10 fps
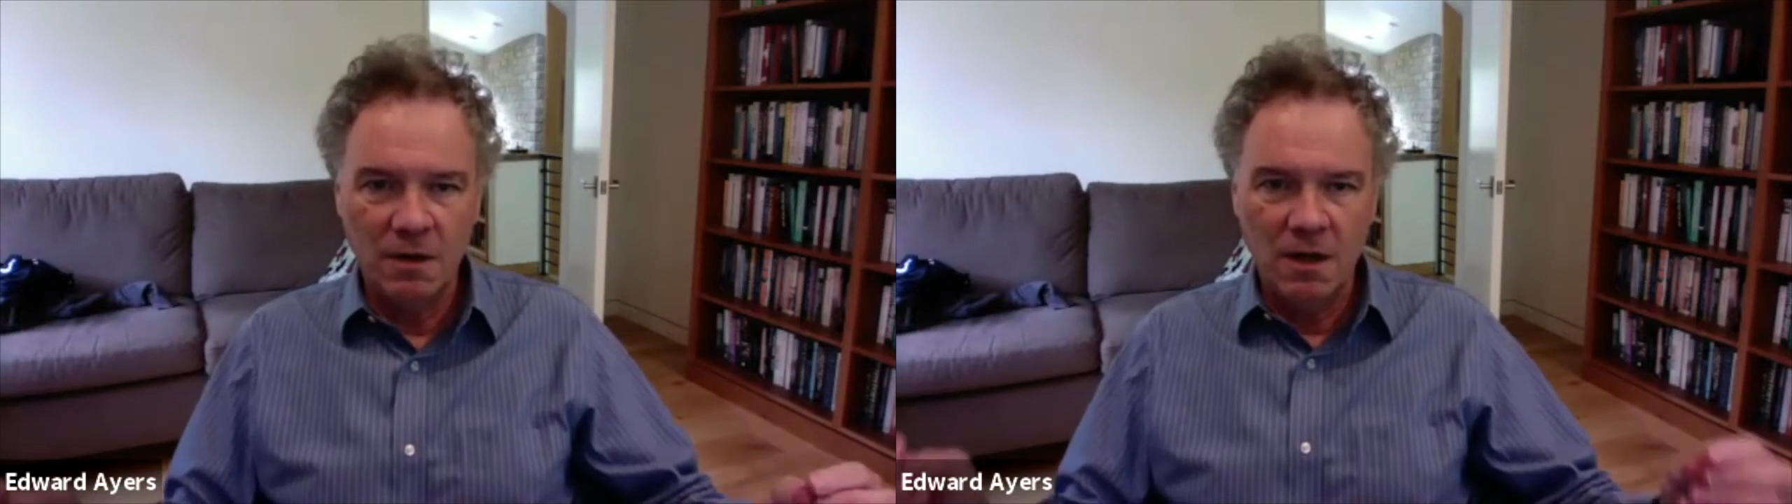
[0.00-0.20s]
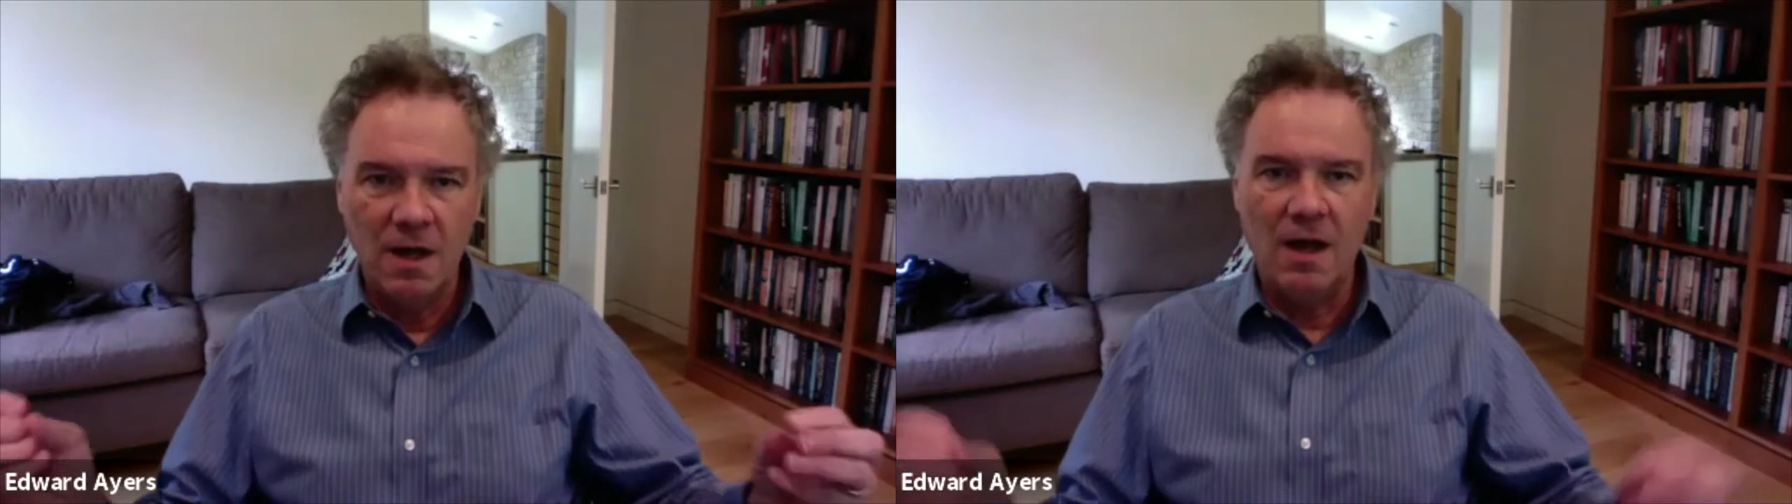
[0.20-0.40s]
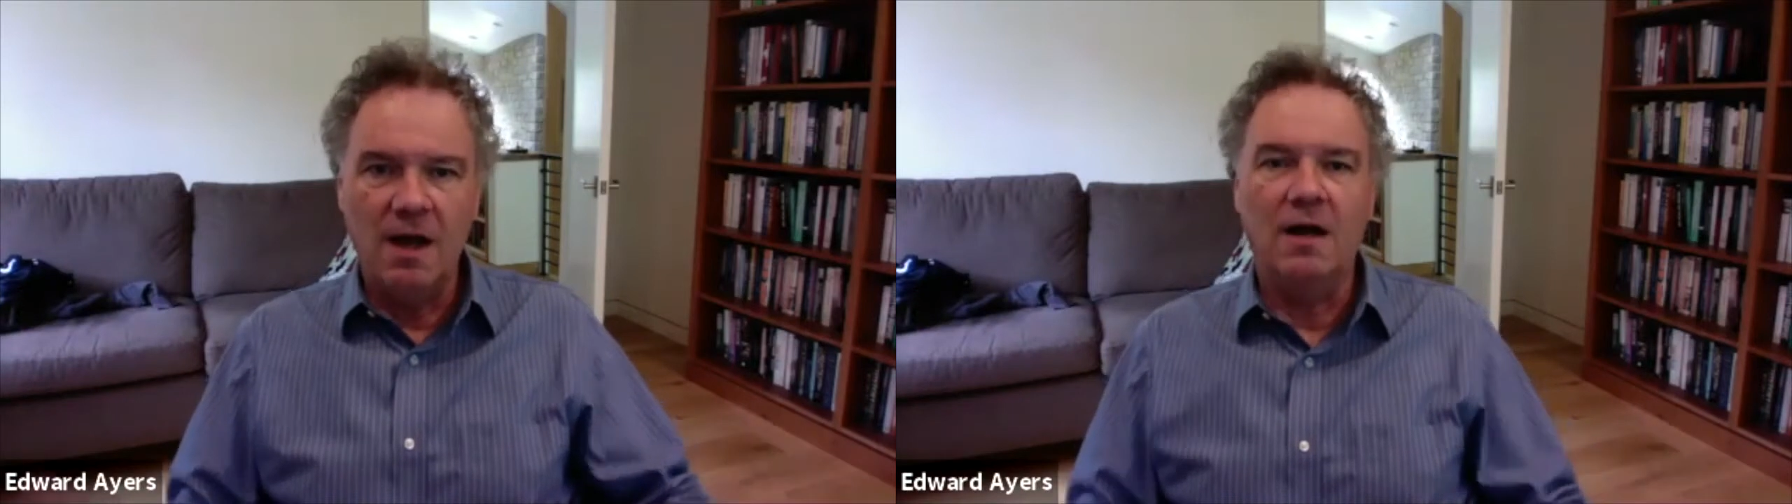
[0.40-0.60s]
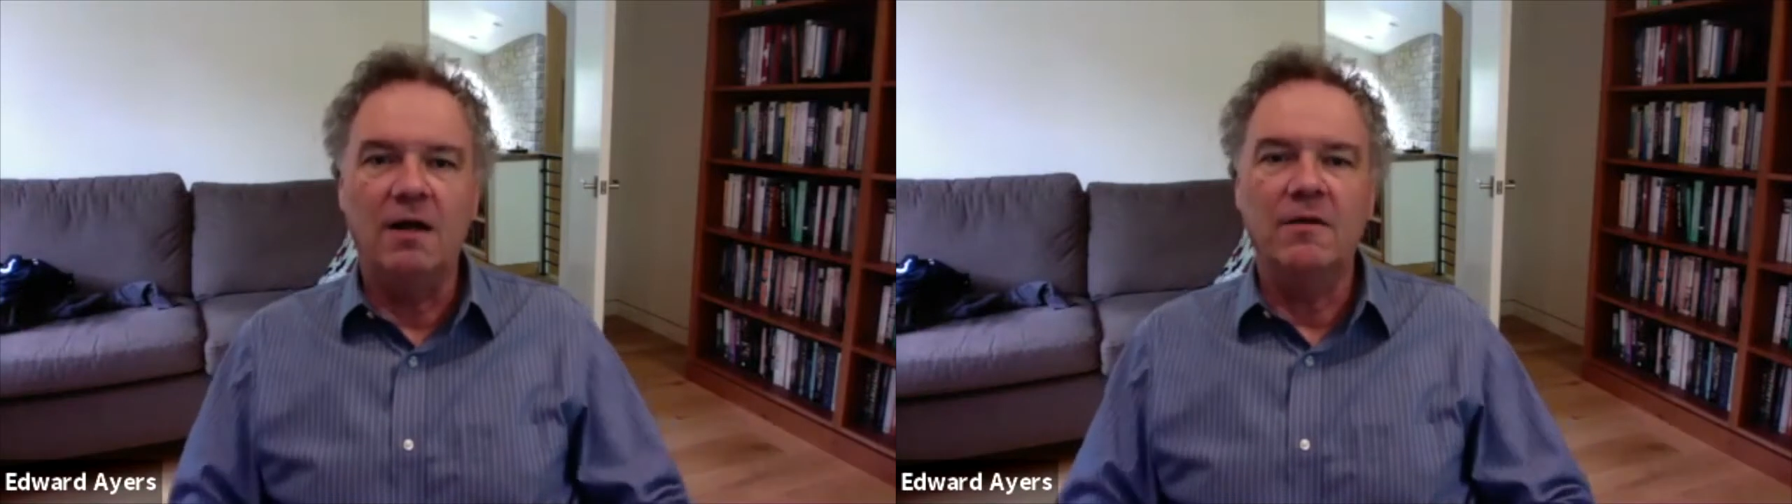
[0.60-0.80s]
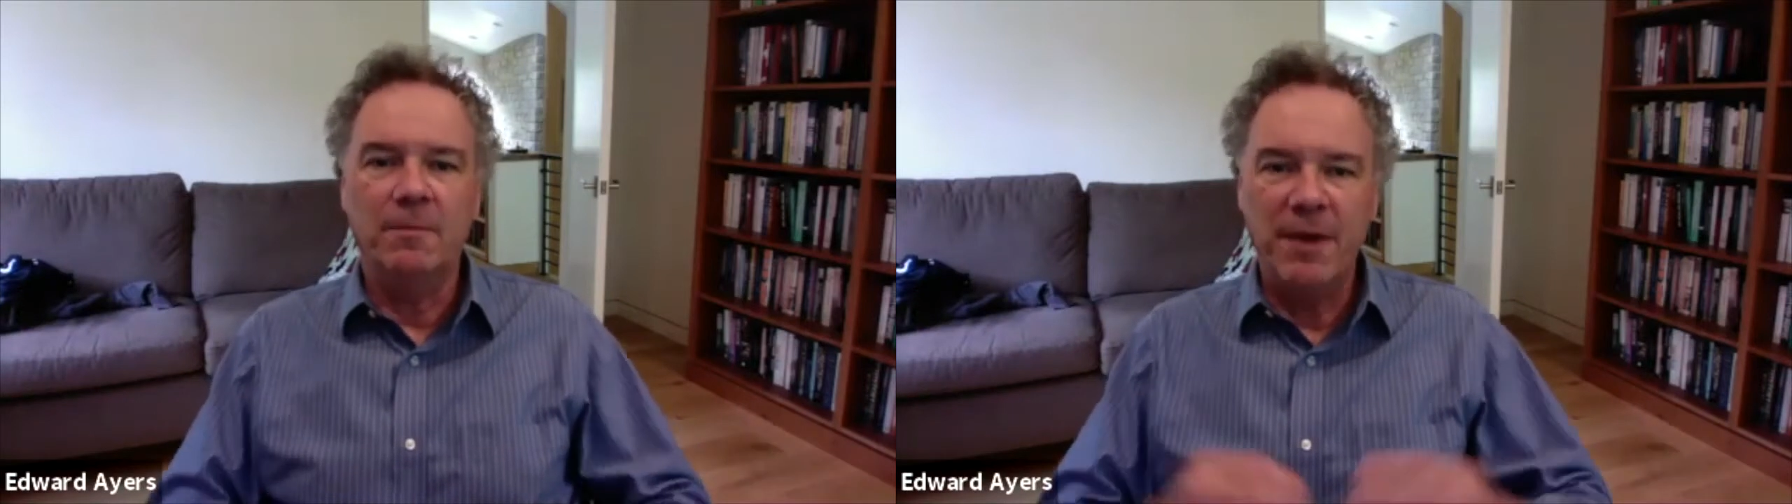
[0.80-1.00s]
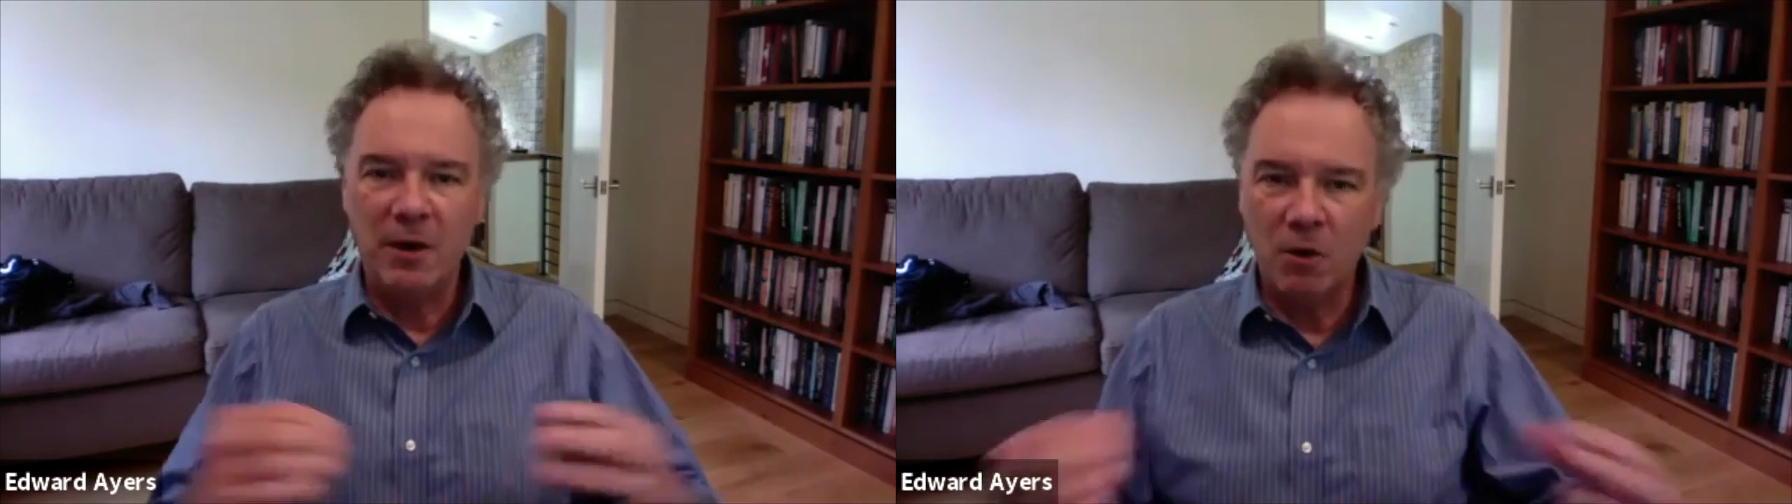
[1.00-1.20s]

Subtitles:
The Pell